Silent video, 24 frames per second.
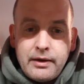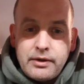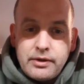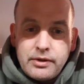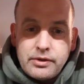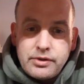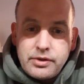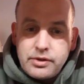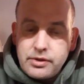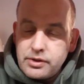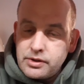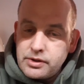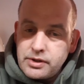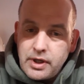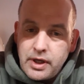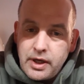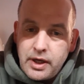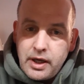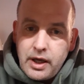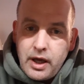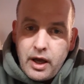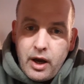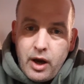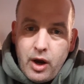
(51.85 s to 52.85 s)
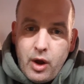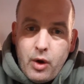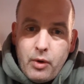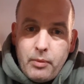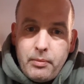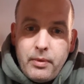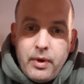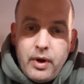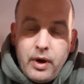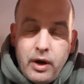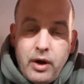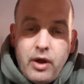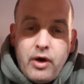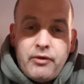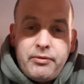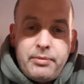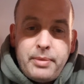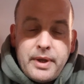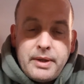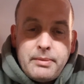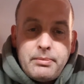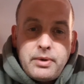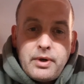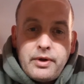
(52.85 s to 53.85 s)
because a lot of
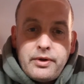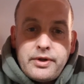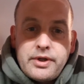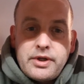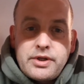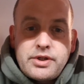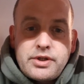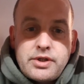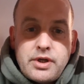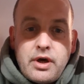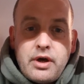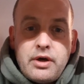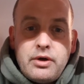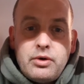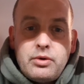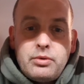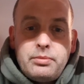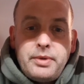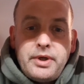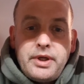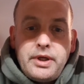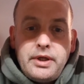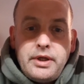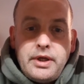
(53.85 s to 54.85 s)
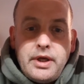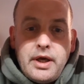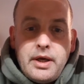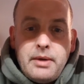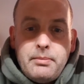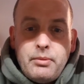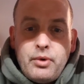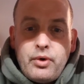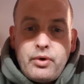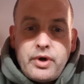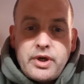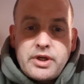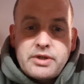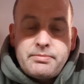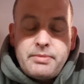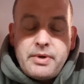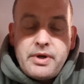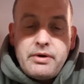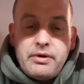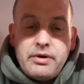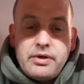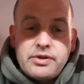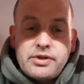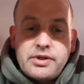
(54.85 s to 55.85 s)
people on this site will be more
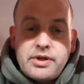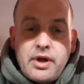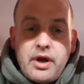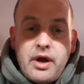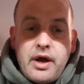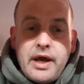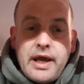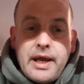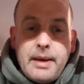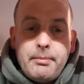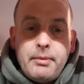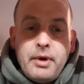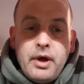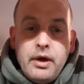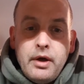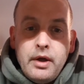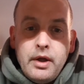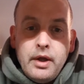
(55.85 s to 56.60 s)
experienced than I am.